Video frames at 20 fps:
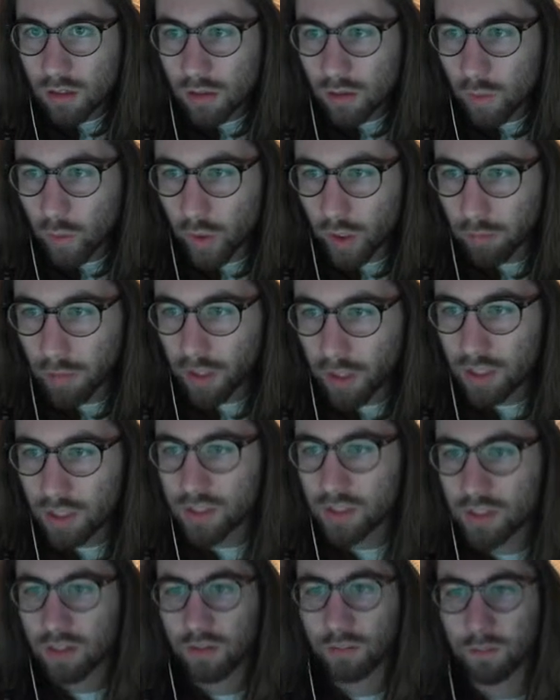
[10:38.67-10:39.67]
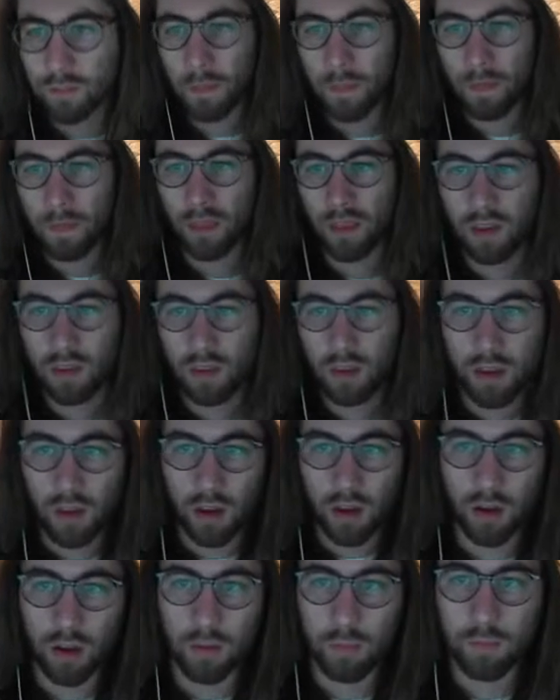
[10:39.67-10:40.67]
What a boss.
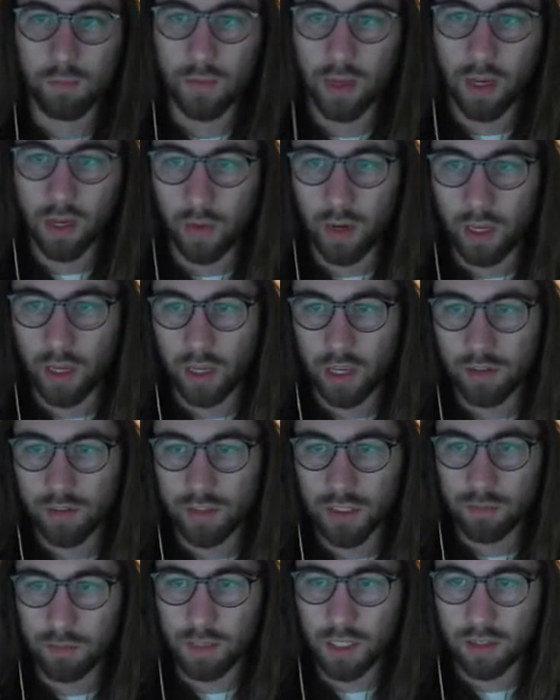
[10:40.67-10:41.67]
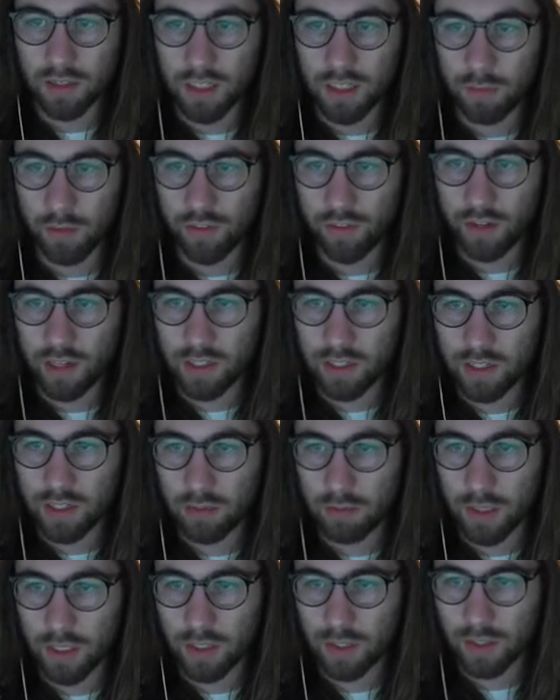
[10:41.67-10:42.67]
Anyway, he gives me the same advice and
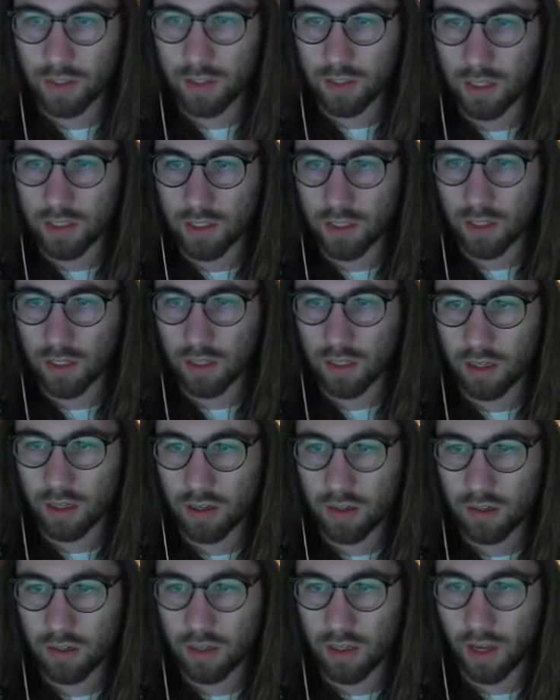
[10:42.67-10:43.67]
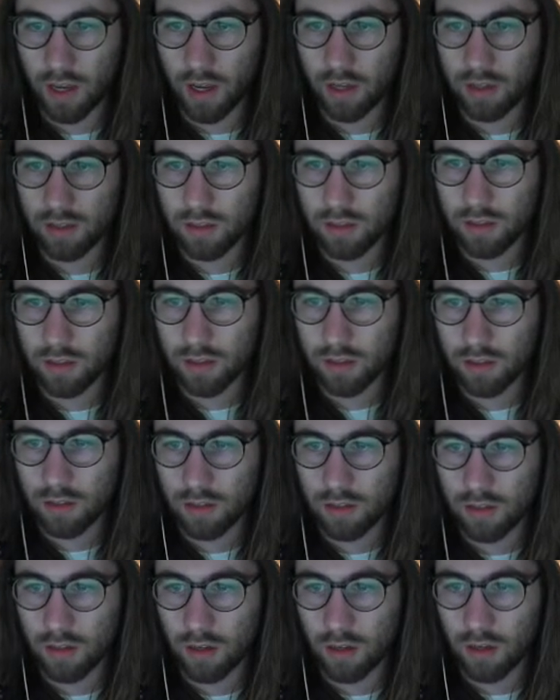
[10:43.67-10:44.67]
basically says like, yeah,
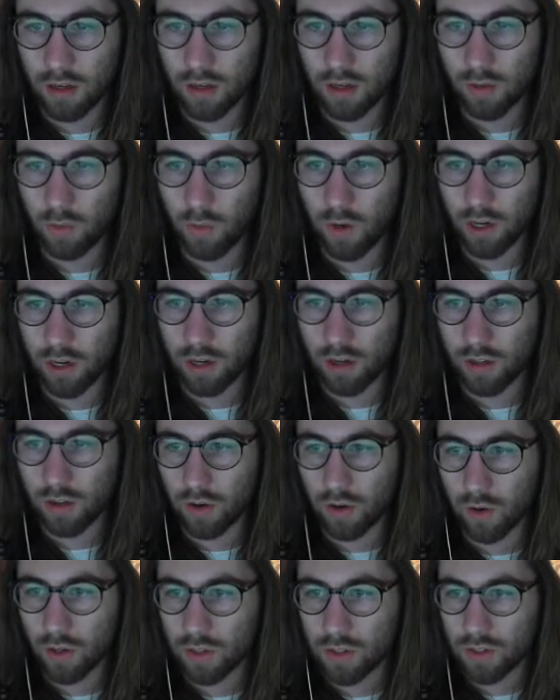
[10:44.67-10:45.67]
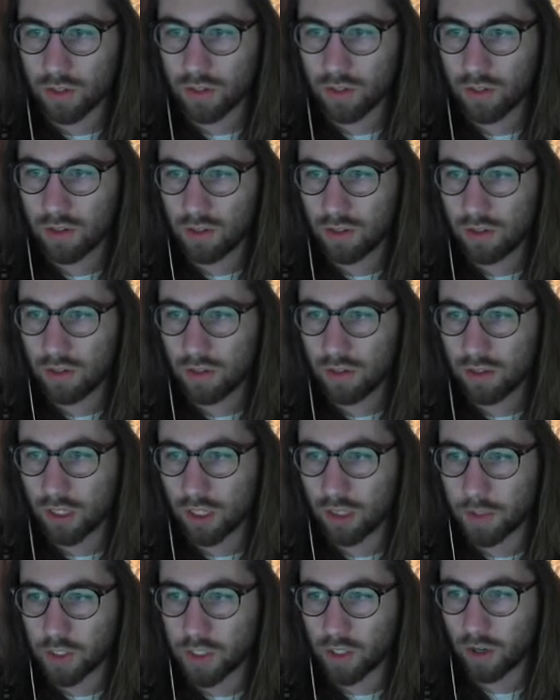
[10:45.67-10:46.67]
walk into the courts, tell
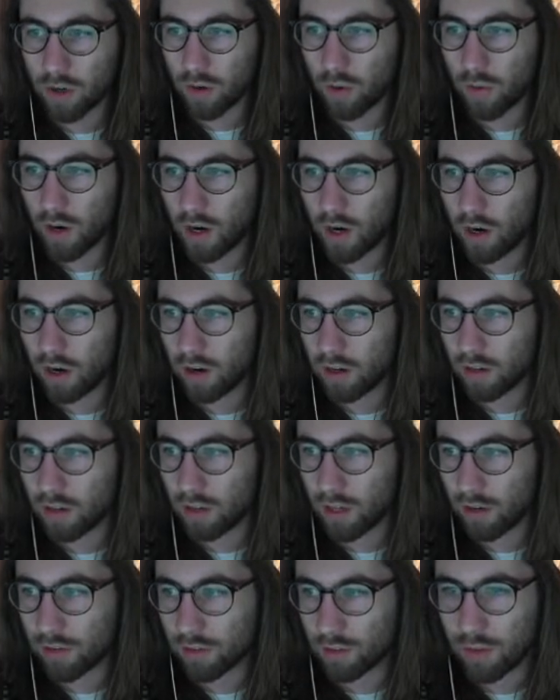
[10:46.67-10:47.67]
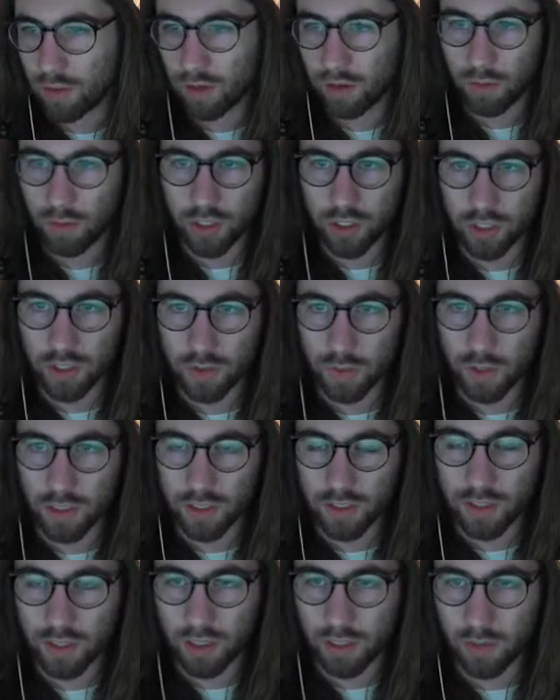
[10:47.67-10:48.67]
them it's not required, and get it thrown out, which is
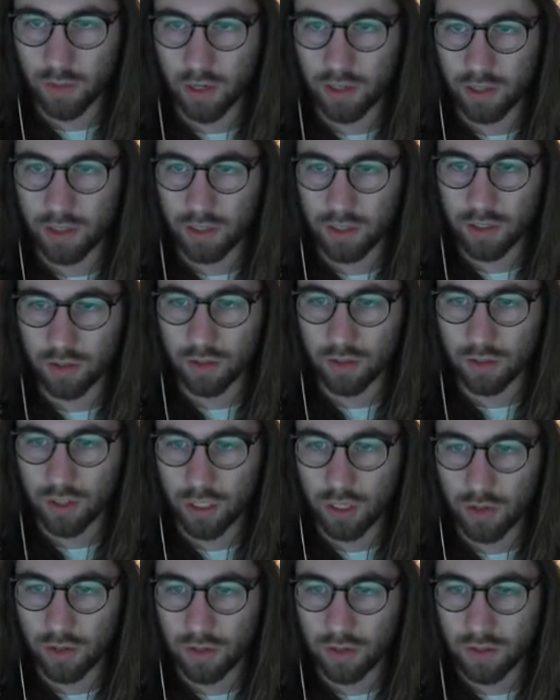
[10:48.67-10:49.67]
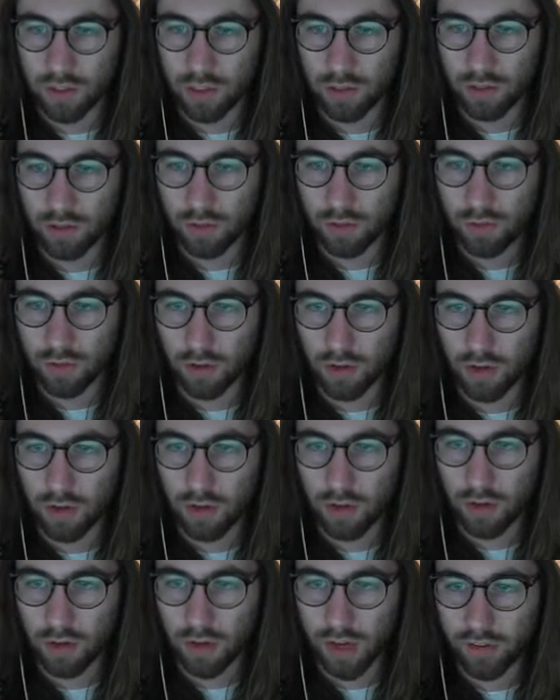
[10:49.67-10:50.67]
exactly what I did. So shoutouts to you for
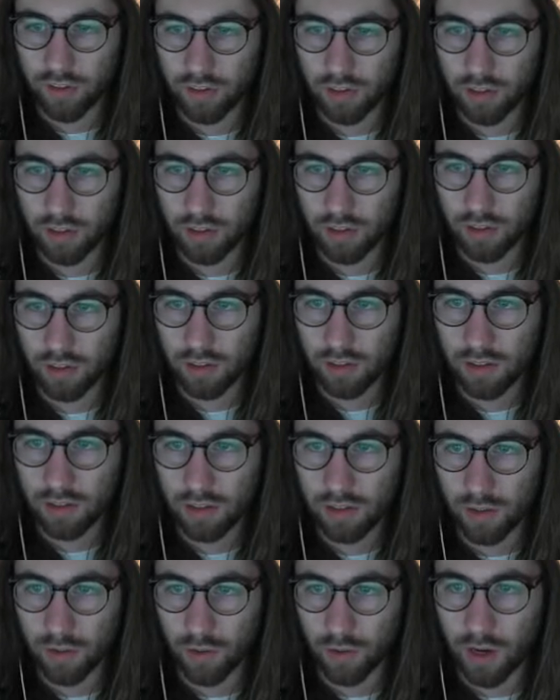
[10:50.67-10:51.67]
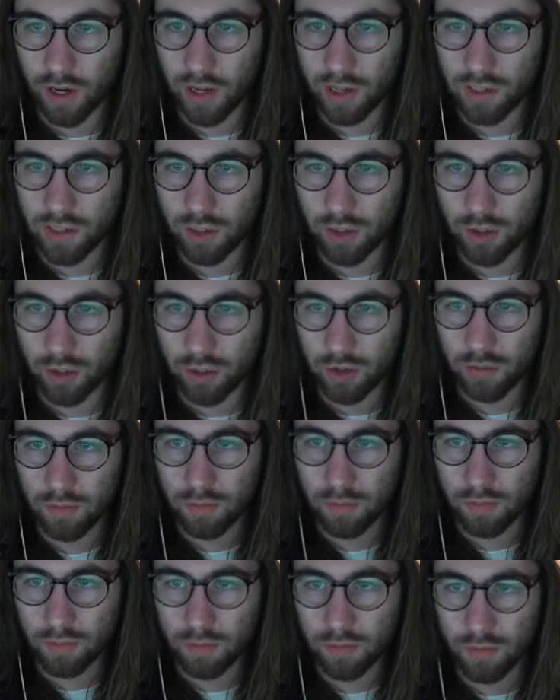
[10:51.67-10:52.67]
having the right answer, dude.
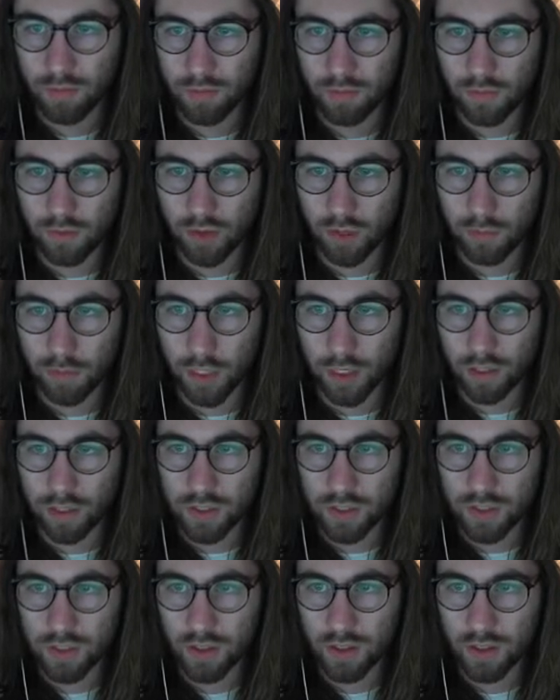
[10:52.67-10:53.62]
You're a boss.